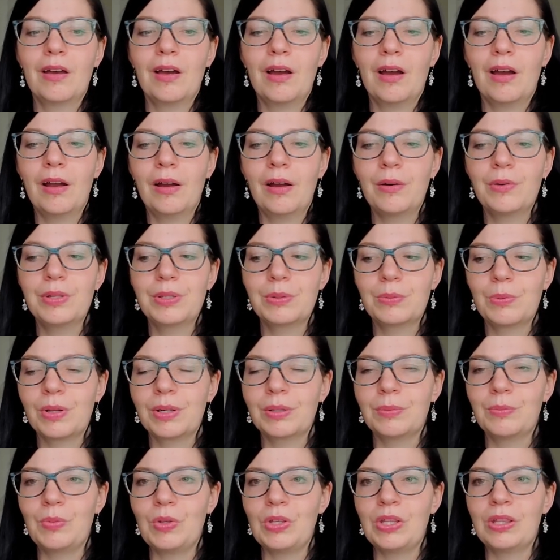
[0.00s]
I always
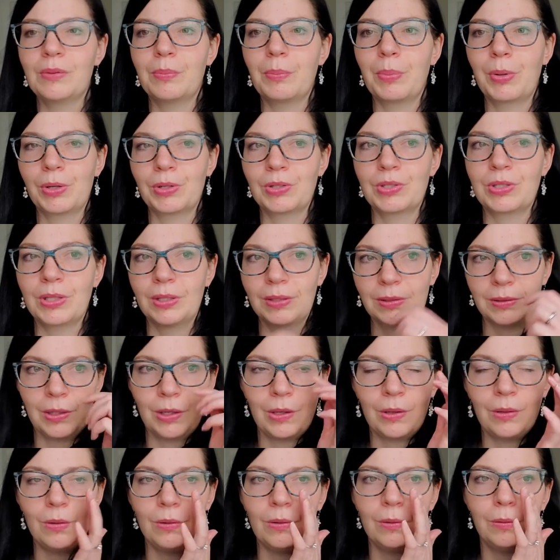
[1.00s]
want to be the
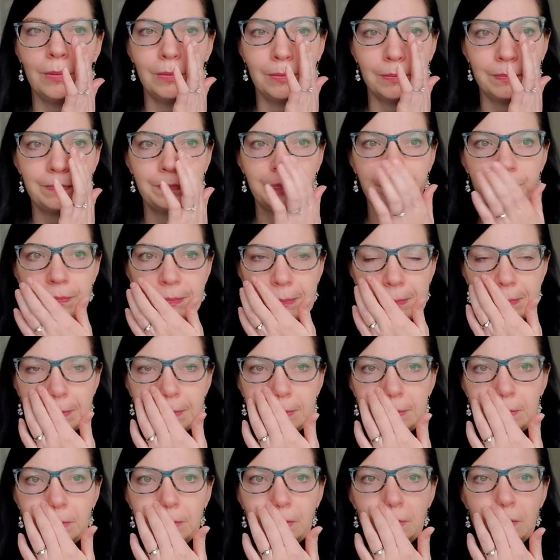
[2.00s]
person who
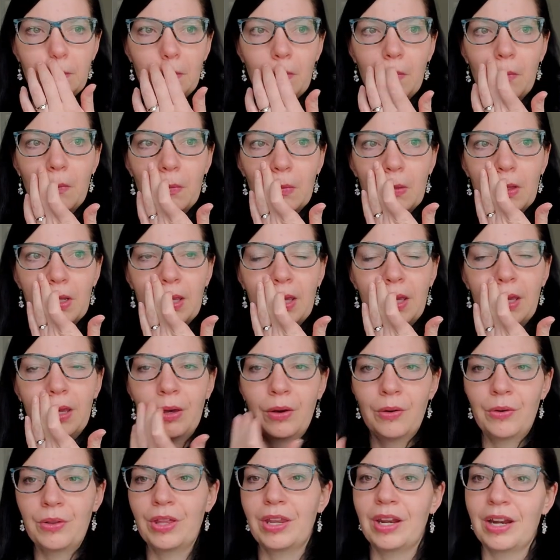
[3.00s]
can
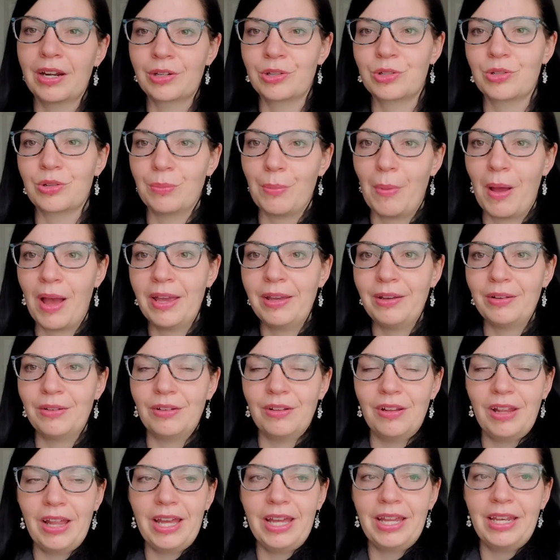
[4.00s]
go that extra
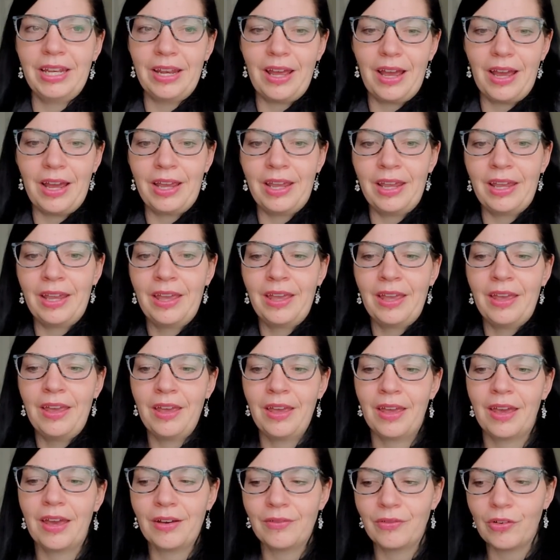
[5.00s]
mile, and I
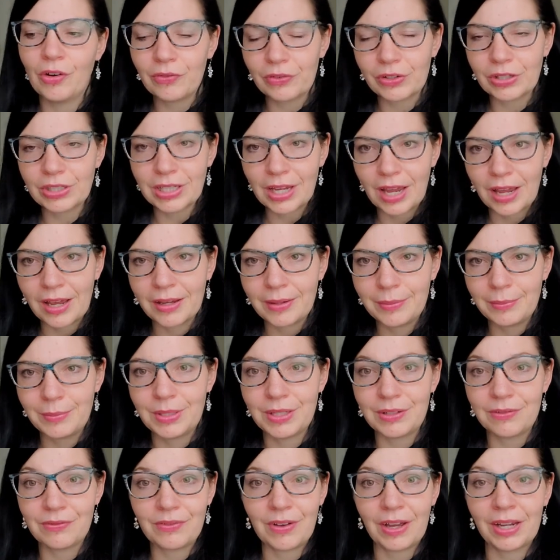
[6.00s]
have over time
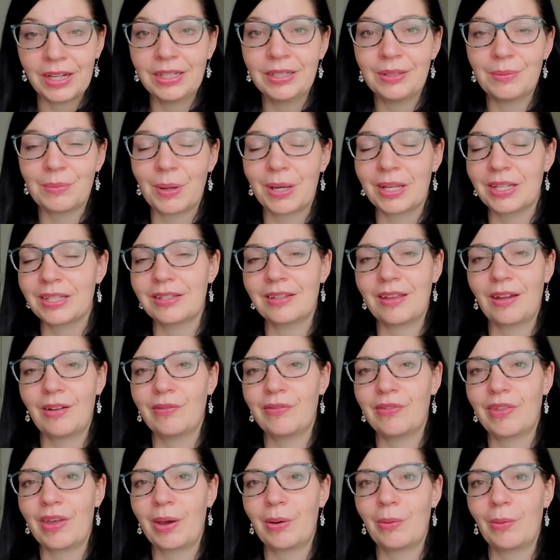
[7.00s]
defined myself
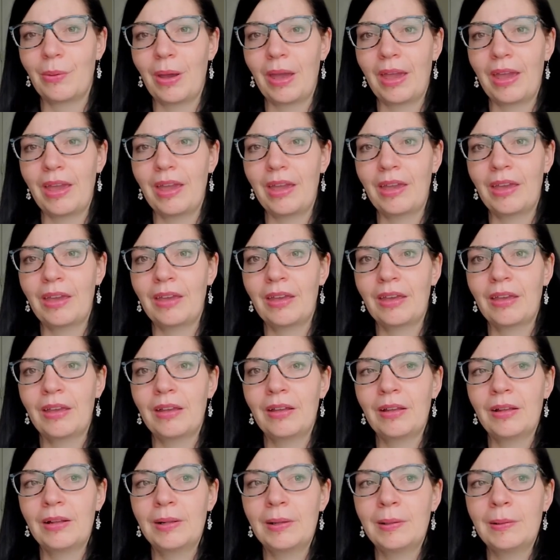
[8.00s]
that way.
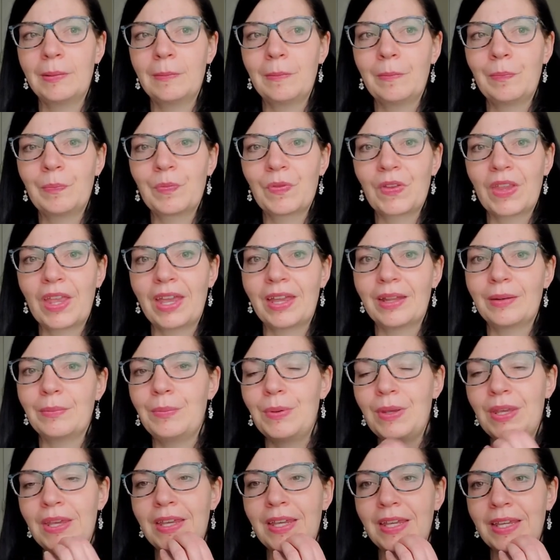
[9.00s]
And
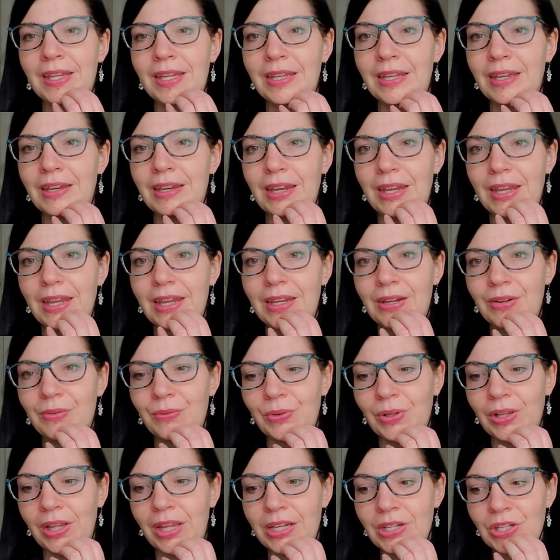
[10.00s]
being in a
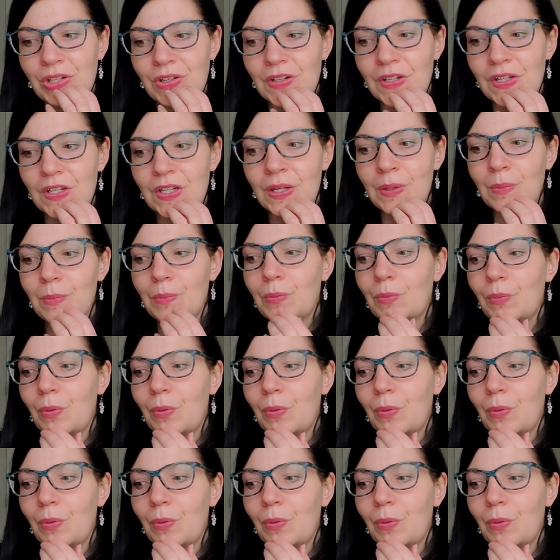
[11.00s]
relationship